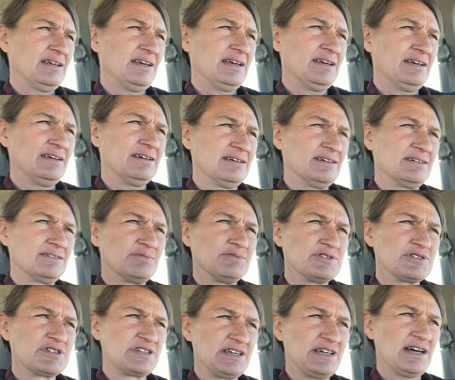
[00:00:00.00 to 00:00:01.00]
and
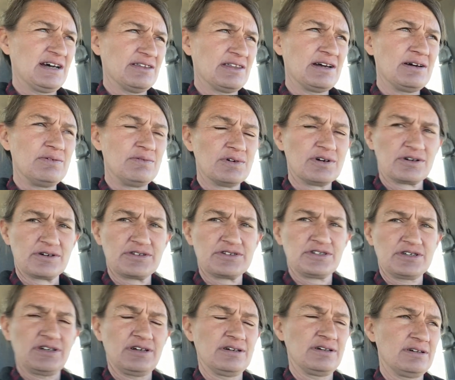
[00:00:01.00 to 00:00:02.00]
we'll see how that works.